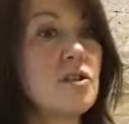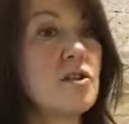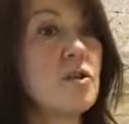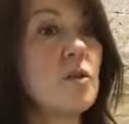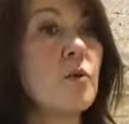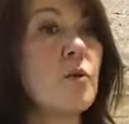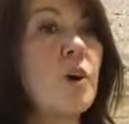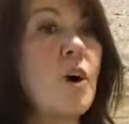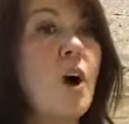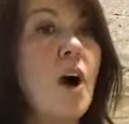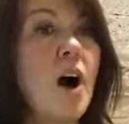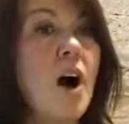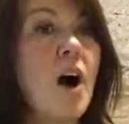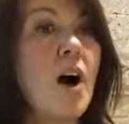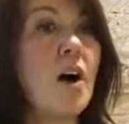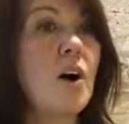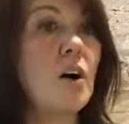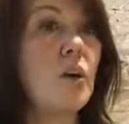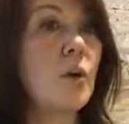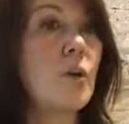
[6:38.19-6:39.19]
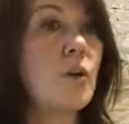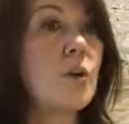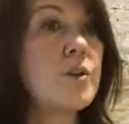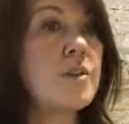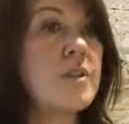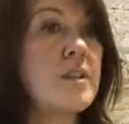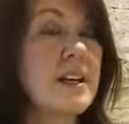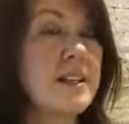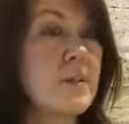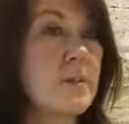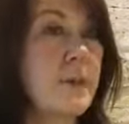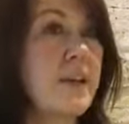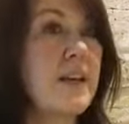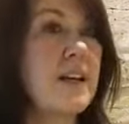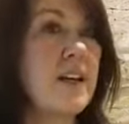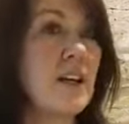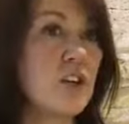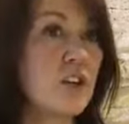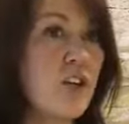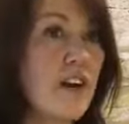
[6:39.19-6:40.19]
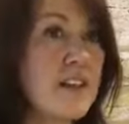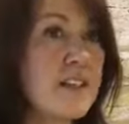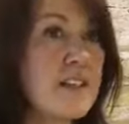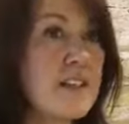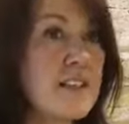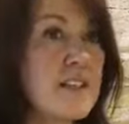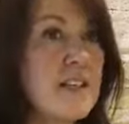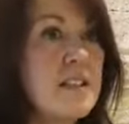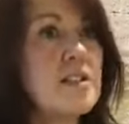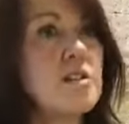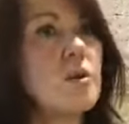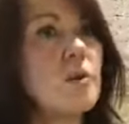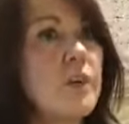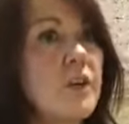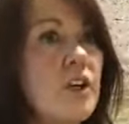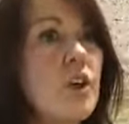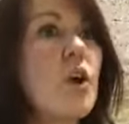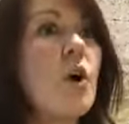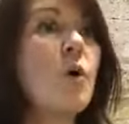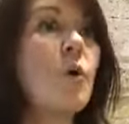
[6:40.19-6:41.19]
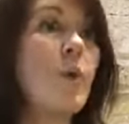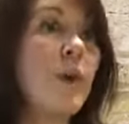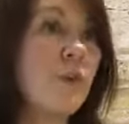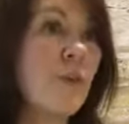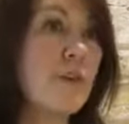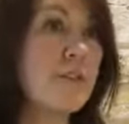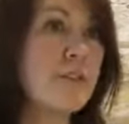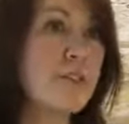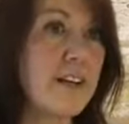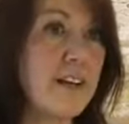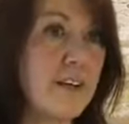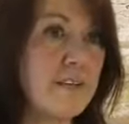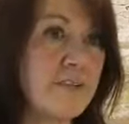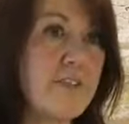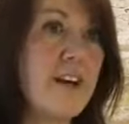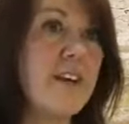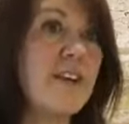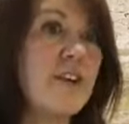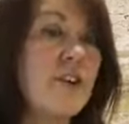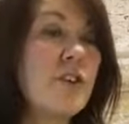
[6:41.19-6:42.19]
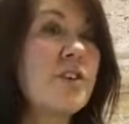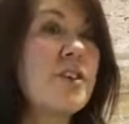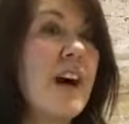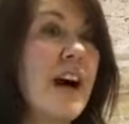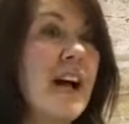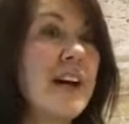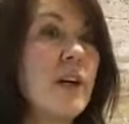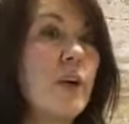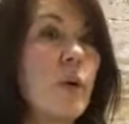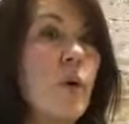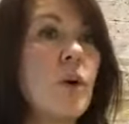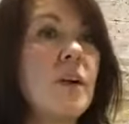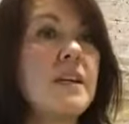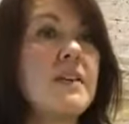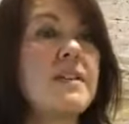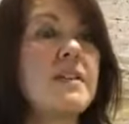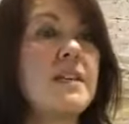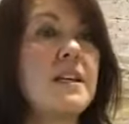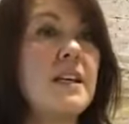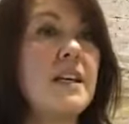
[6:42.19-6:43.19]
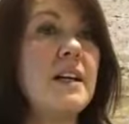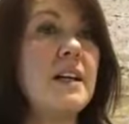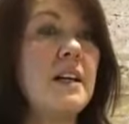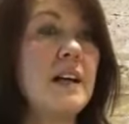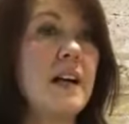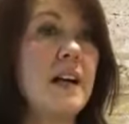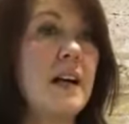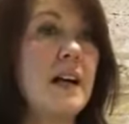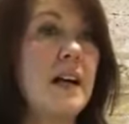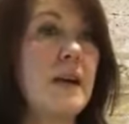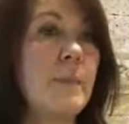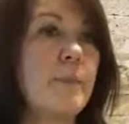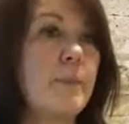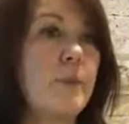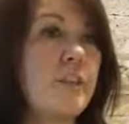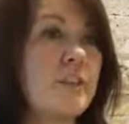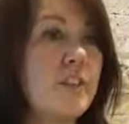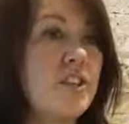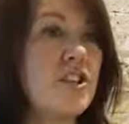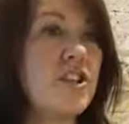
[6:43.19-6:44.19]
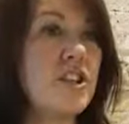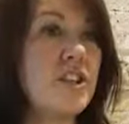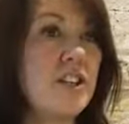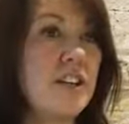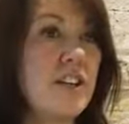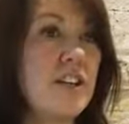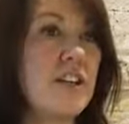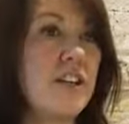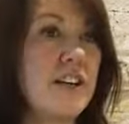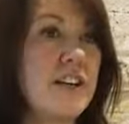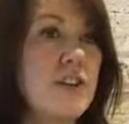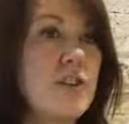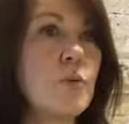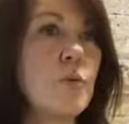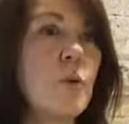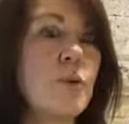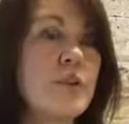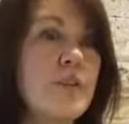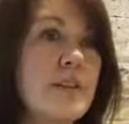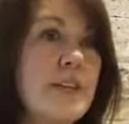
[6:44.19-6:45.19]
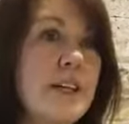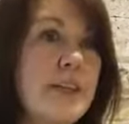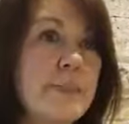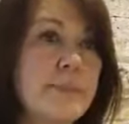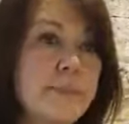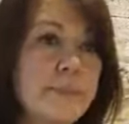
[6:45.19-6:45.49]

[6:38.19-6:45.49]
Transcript: So our course has been accredited, so we know we're offering a very good high quality provision here at Swansea.